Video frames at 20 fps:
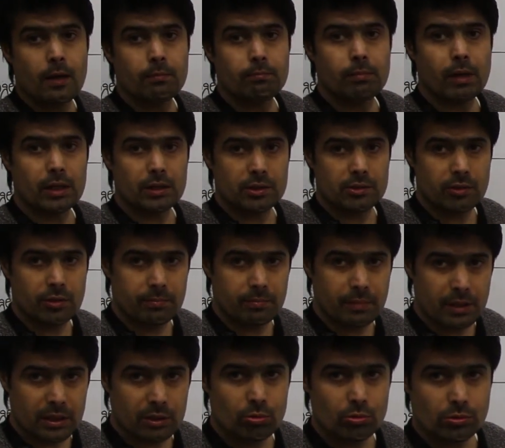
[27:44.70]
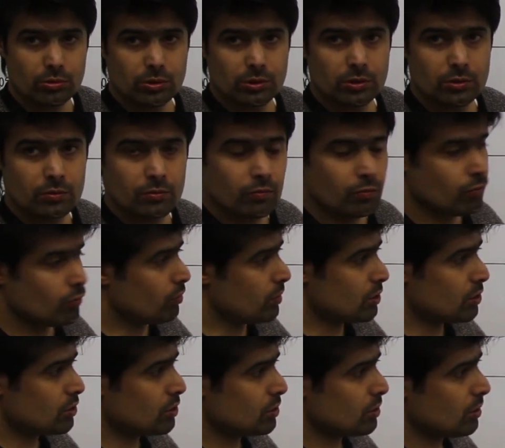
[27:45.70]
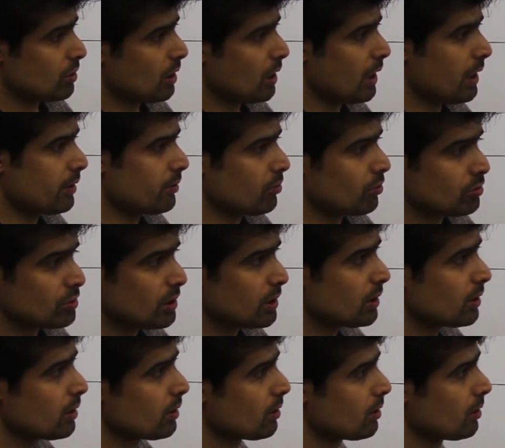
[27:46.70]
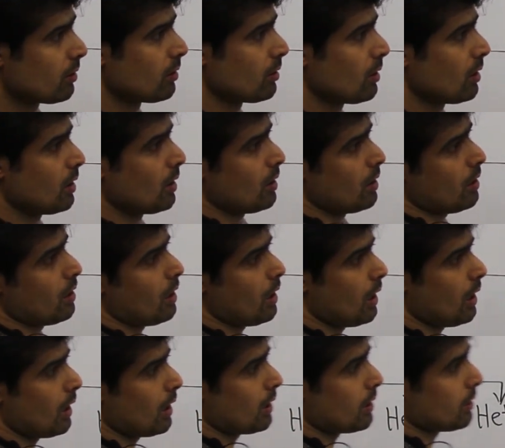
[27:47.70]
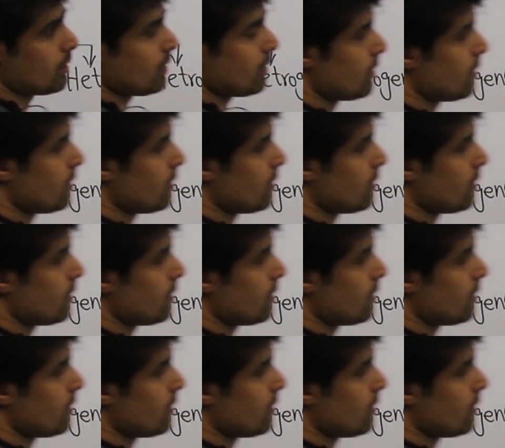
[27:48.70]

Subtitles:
by three methods which I wrote it. And